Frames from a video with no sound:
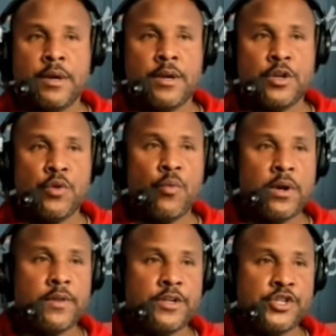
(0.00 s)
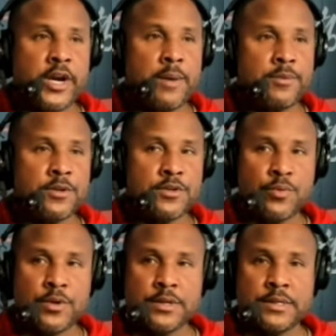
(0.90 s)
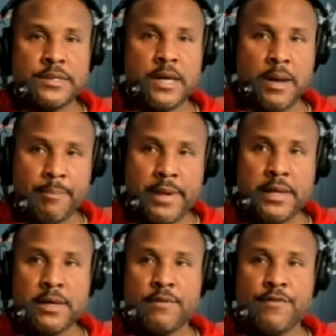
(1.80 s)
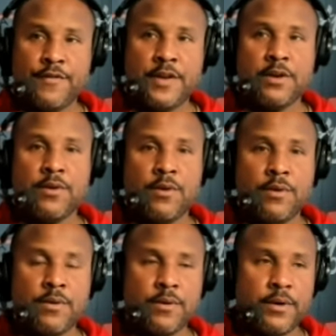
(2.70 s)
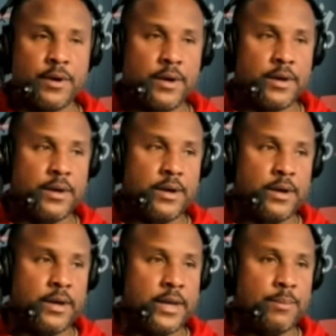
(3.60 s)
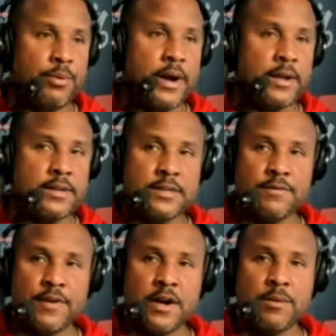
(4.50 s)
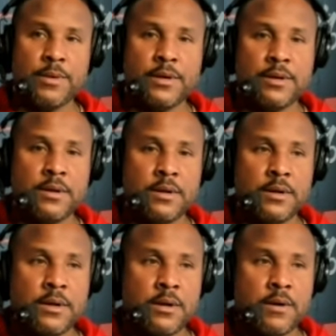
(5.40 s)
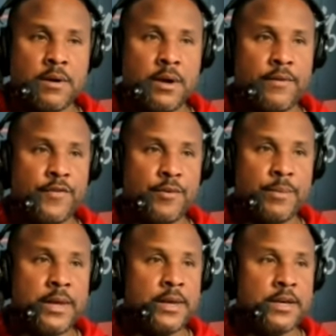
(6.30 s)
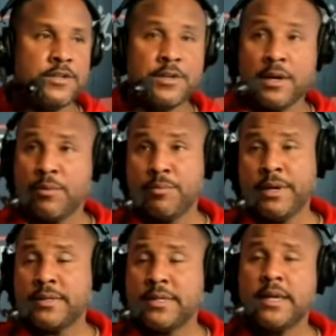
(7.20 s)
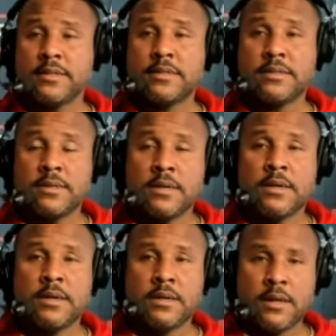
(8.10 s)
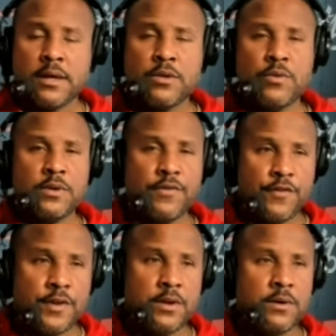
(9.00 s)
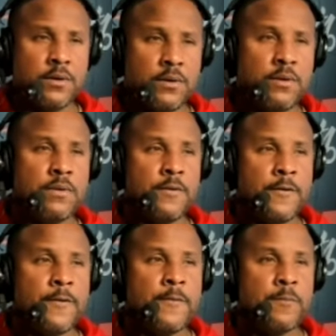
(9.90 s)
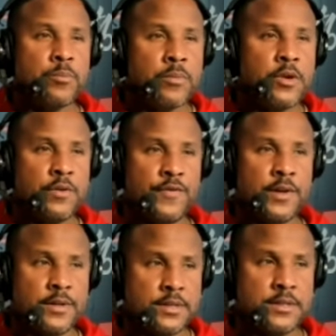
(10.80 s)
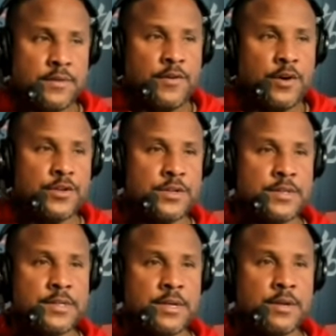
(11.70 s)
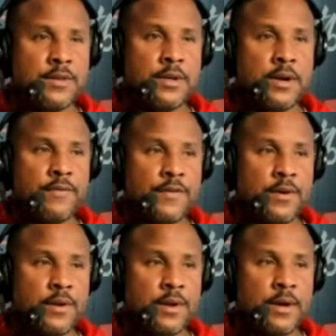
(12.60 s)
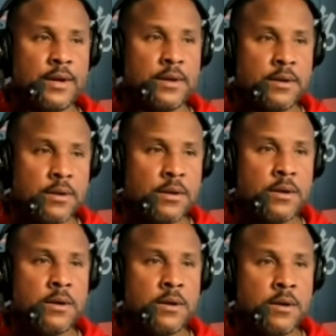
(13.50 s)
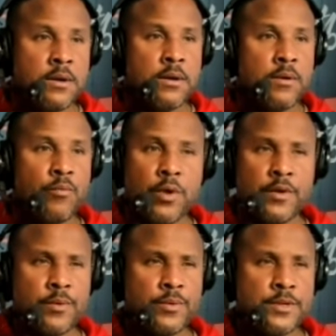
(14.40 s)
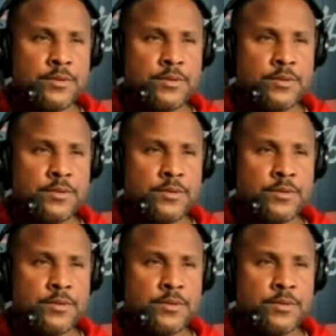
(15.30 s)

you know, one of the chapters was immediate feel uh, in a practice environment. Uh, for me, yesterday, it would be intense like you could feel you could feel a sense of urgency that I felt like whether it was